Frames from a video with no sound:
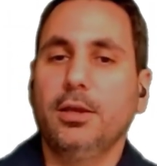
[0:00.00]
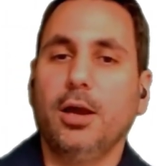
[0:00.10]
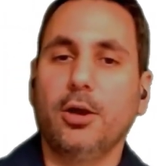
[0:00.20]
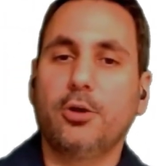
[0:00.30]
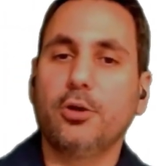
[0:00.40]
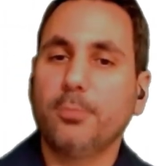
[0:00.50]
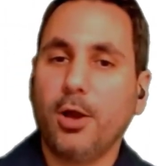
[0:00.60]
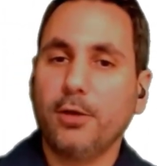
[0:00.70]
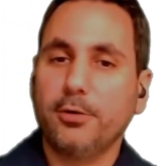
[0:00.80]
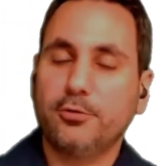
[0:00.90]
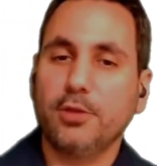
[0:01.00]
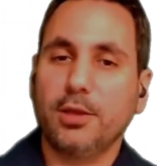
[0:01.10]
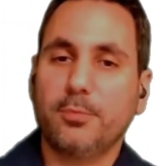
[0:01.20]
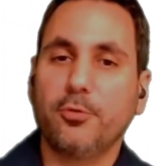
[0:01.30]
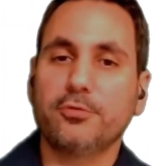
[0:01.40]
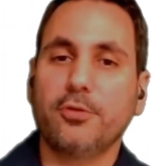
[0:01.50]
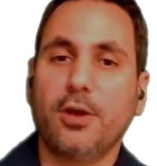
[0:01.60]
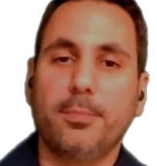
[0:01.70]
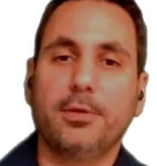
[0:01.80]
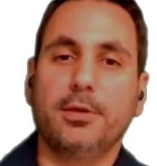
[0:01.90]
A good monitoring tool like
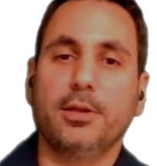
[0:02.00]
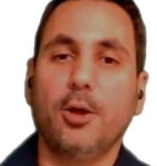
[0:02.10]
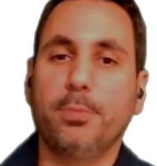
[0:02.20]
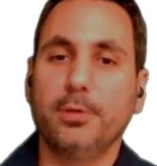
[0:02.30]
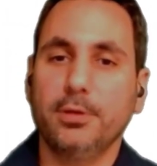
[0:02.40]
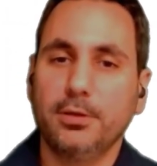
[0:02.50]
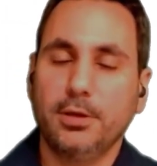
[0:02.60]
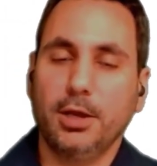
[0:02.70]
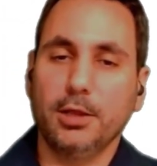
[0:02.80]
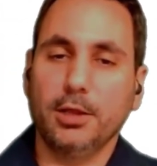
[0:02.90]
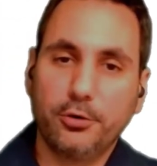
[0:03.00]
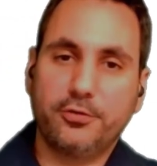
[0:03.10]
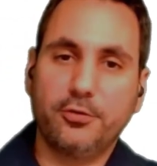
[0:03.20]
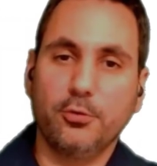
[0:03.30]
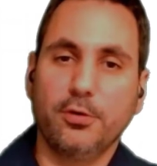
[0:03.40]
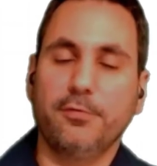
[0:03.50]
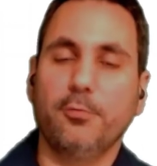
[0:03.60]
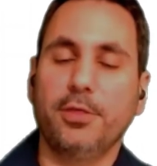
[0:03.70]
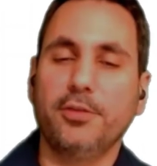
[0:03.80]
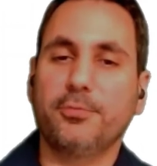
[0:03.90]
Protop can help alert you of
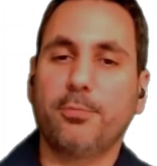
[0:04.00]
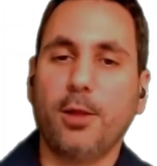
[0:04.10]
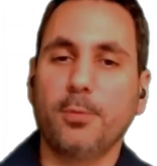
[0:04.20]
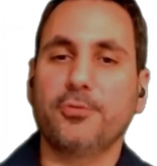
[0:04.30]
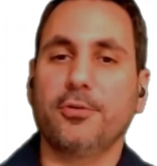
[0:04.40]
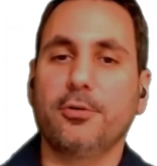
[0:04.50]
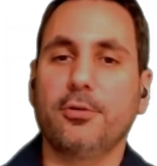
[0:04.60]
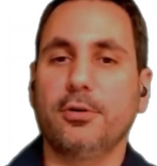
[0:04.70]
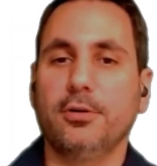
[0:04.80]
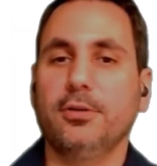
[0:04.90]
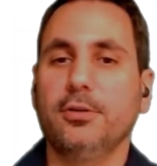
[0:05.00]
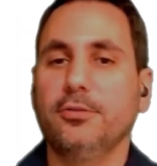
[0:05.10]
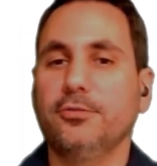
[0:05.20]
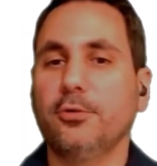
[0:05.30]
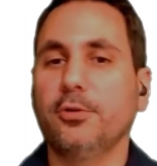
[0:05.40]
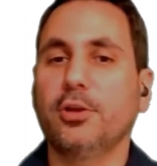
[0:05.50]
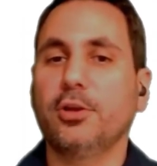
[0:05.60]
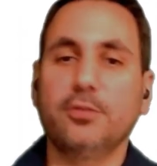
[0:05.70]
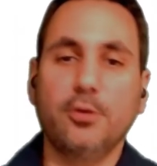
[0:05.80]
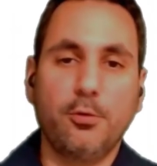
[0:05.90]
when these problems occur, so you could
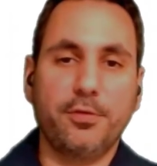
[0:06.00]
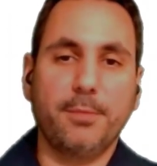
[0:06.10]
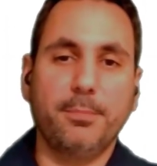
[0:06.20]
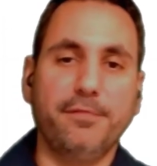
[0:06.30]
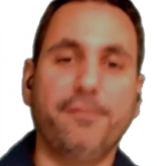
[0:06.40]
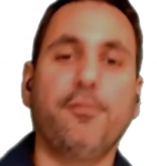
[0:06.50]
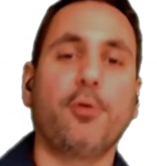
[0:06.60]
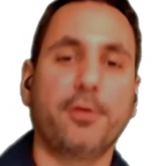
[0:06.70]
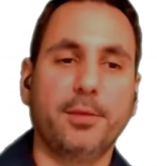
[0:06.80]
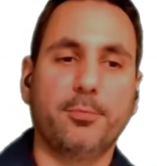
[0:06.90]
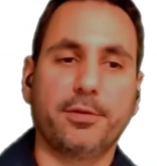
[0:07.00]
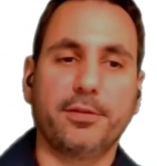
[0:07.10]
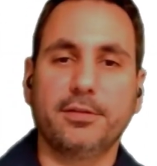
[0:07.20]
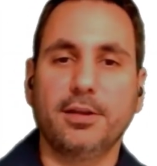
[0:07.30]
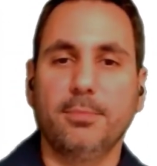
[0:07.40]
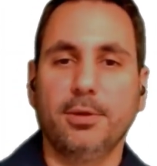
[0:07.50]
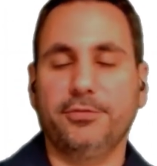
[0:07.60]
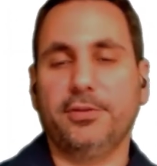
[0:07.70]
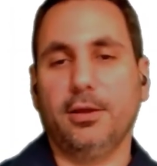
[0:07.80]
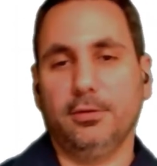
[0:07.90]
deal with them before they bring the database
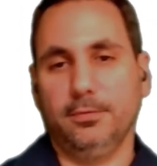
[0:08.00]
down.